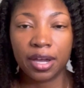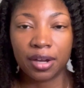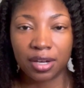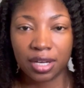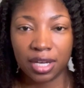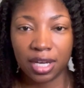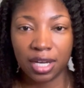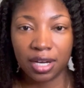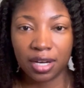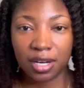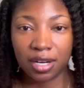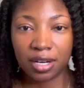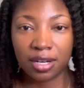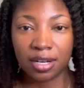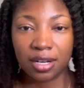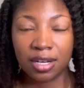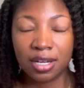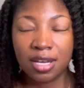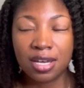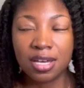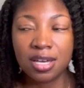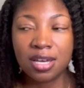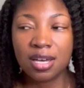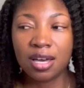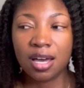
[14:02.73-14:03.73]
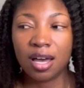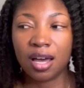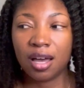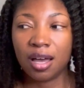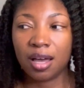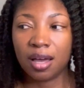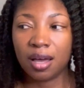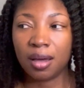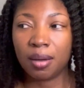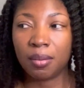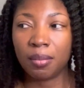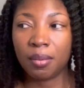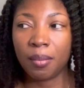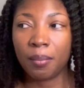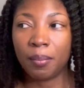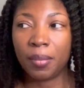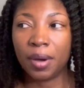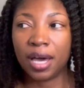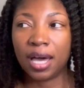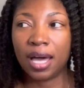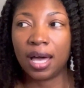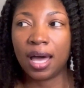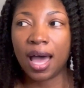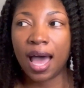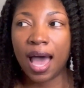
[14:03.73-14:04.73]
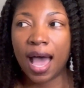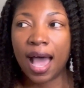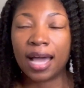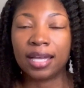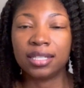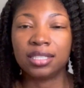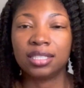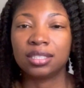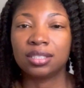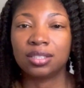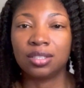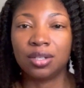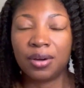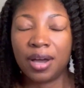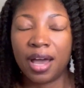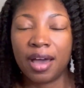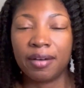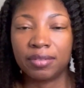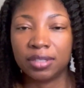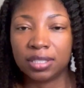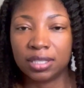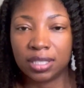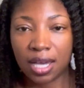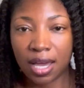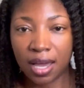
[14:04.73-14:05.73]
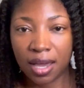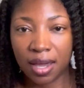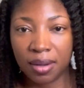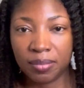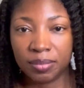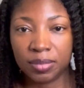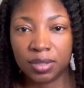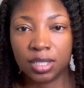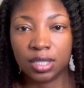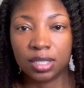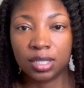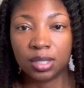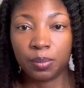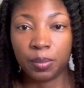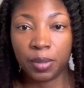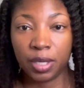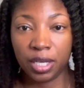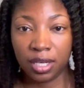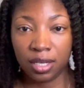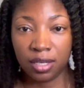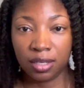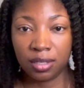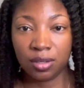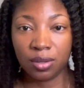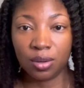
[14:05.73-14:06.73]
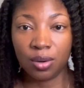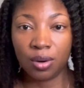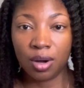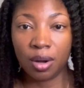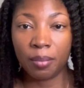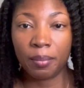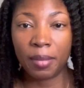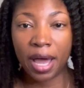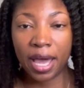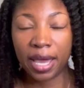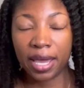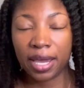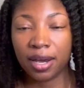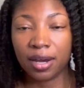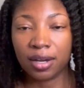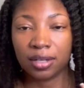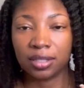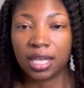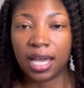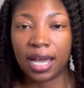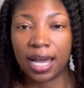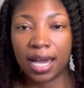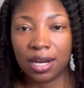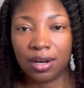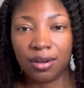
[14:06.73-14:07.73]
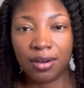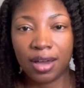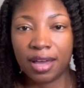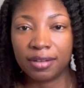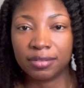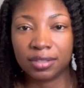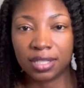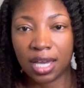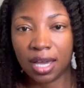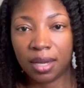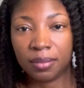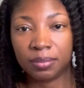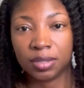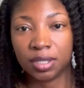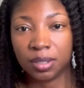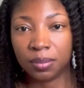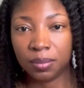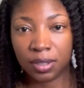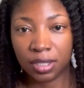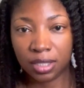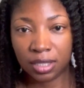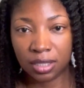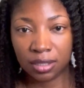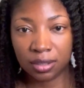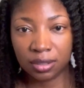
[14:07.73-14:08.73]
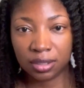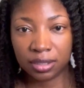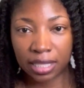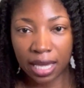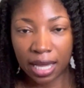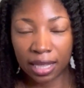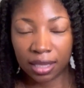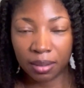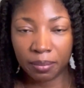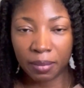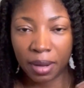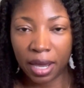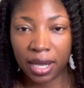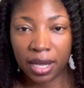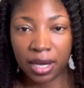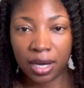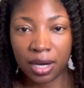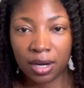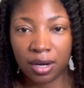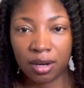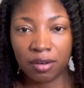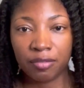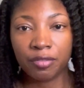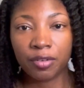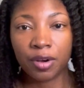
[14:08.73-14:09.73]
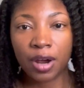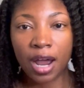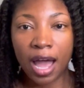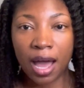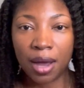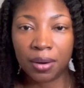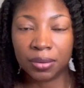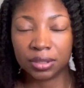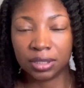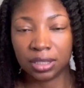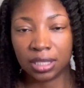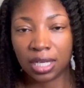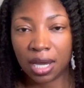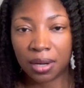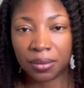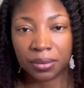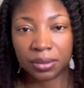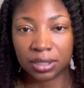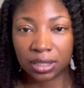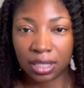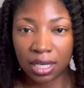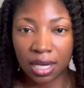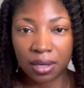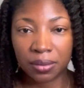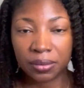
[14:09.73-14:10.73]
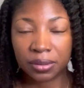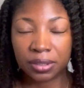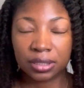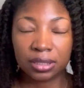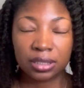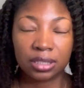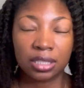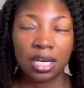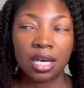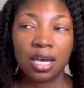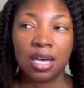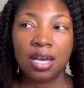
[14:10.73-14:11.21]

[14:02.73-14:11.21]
care, but I just don't have the time to spend on my hair. Like I don't have time to be styling my hair for hours and hours and hours.